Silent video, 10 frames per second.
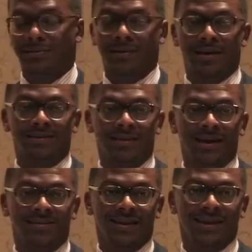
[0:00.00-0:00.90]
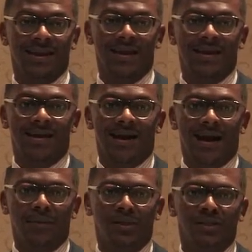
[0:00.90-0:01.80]
last night that
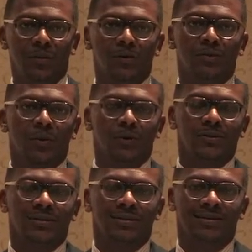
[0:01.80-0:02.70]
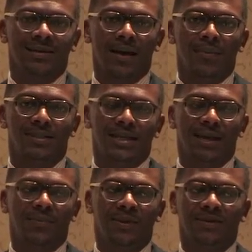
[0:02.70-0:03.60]
I'm the spokesperson, I'm the
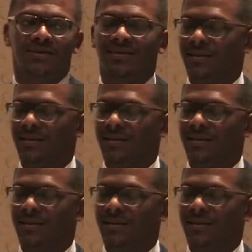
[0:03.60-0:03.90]
champion,